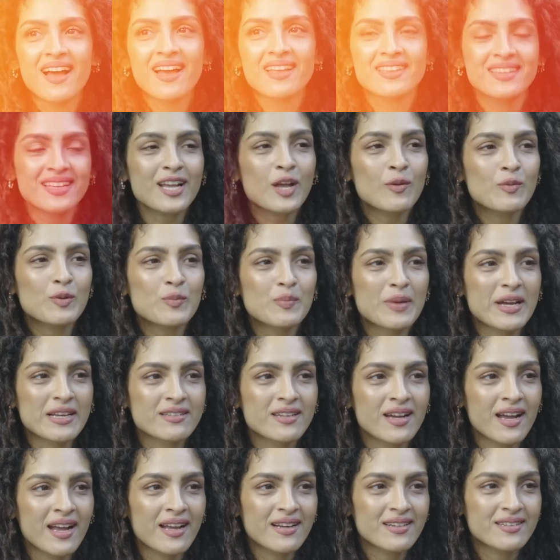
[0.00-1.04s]
I think I'm a
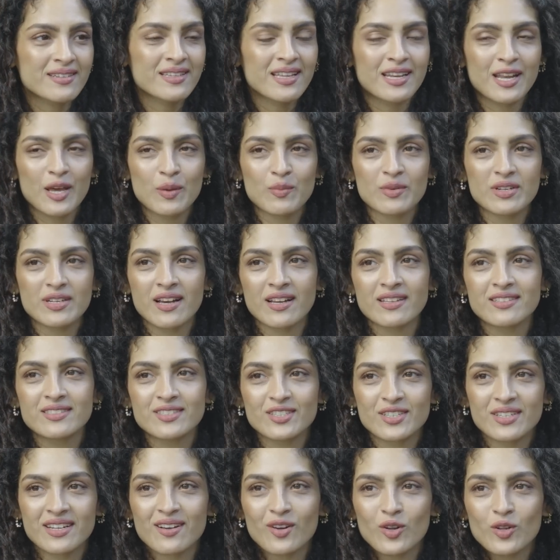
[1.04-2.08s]
better actor than I'm a
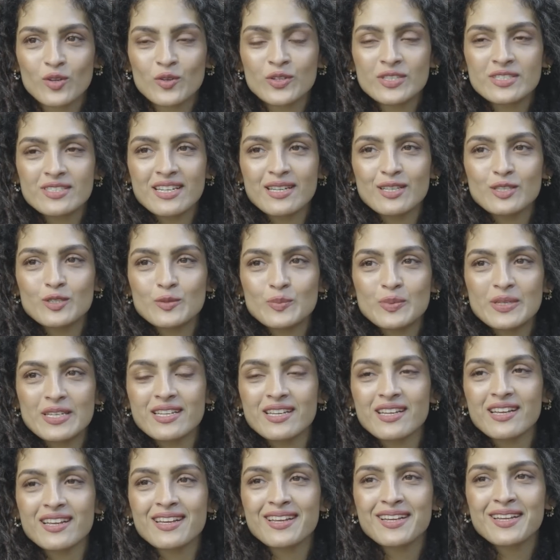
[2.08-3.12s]
dancer, honestly speaking.